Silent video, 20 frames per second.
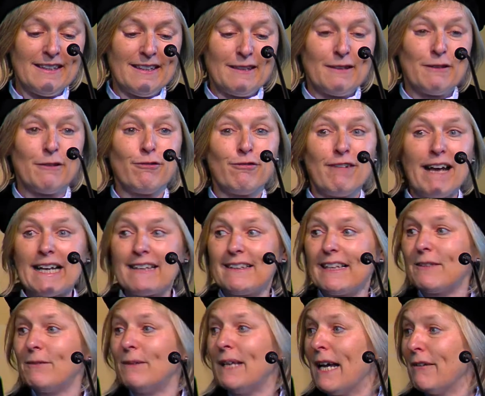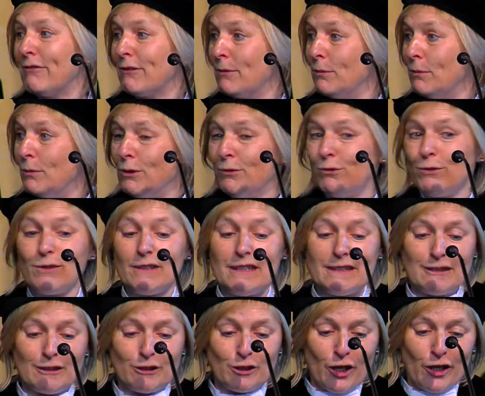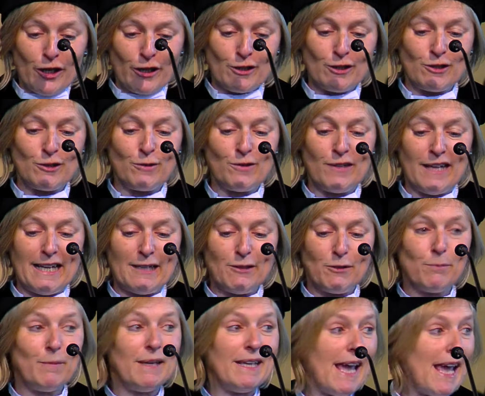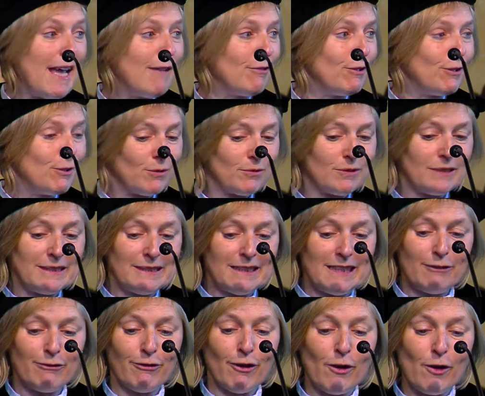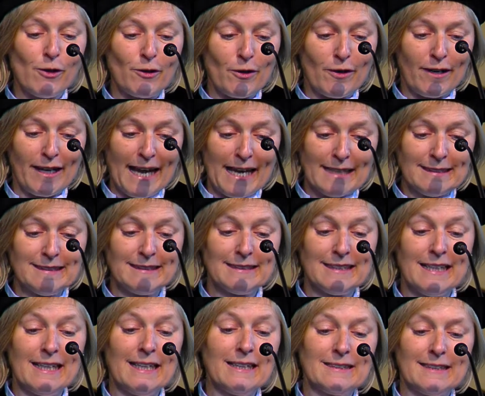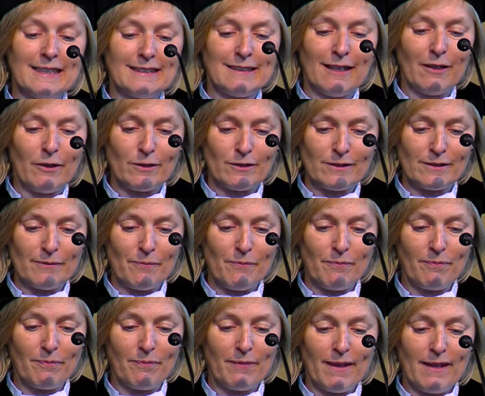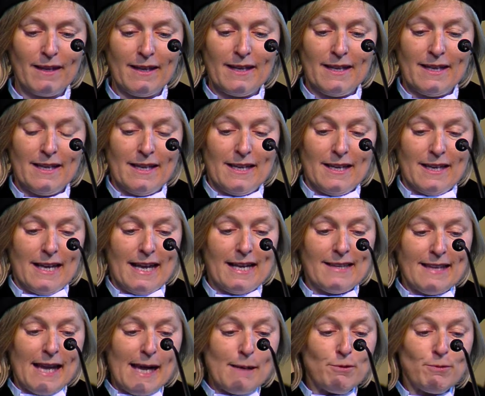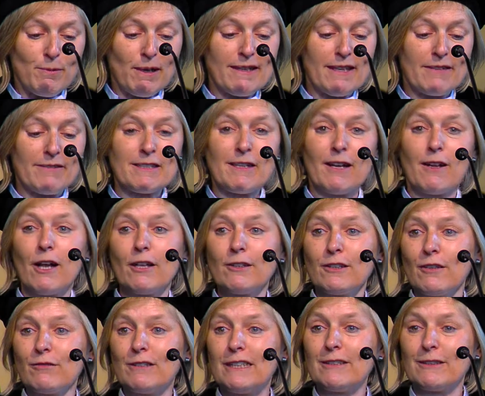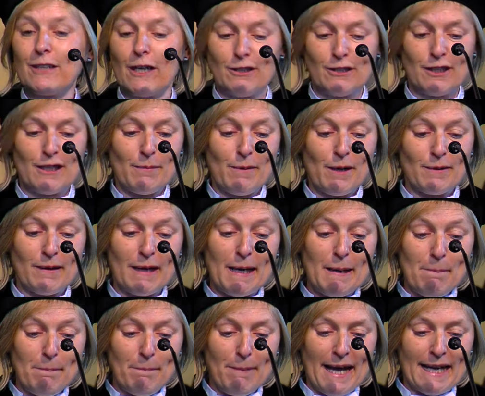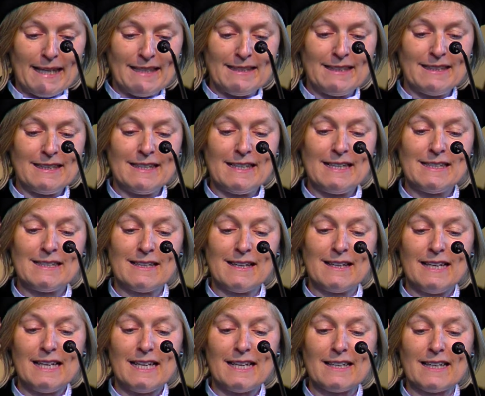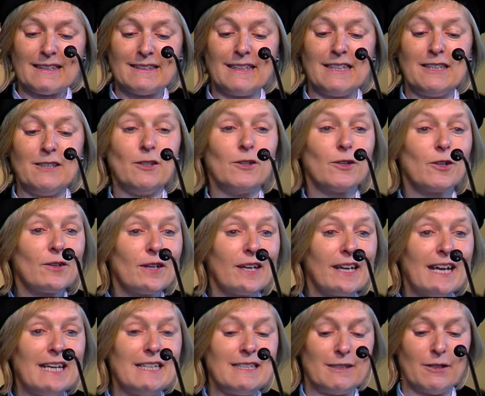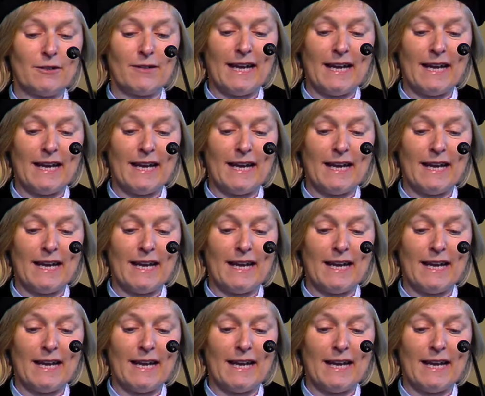The fact that we have to move to this church today to be able to receive all your guests says a lot. At times when there is a lot of discussion about impact, it's clear that in your case, your